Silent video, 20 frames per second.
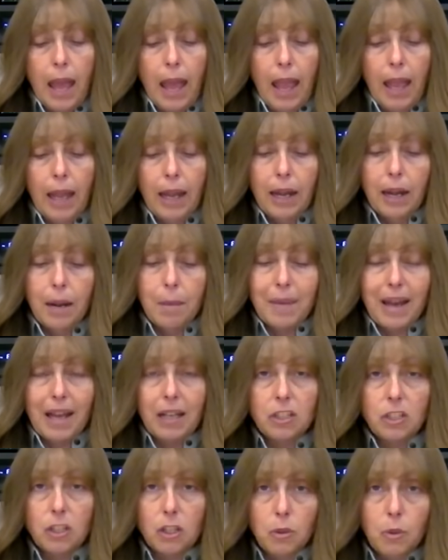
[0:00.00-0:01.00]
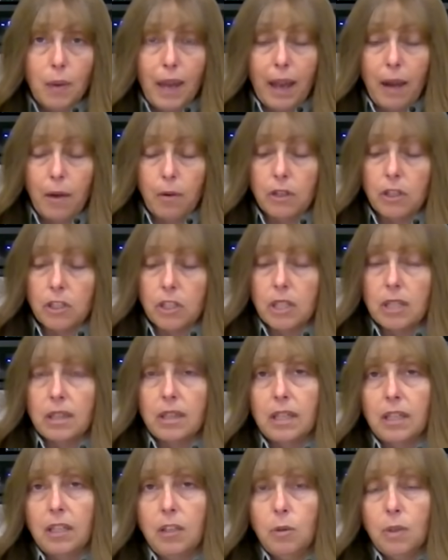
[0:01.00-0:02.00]
And in about 2 hours,
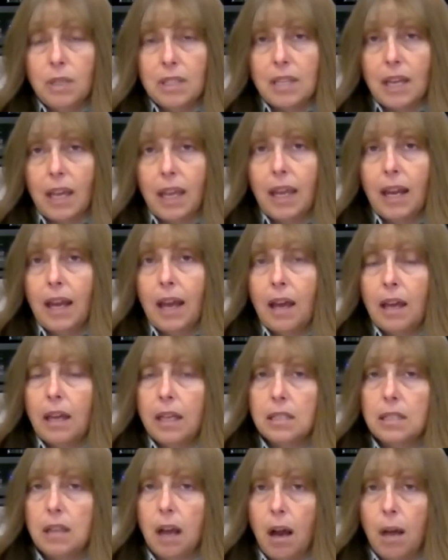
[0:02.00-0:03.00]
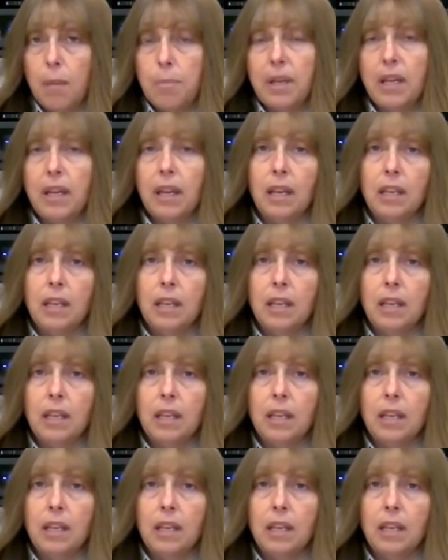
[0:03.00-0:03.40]
then you can take it out and top it.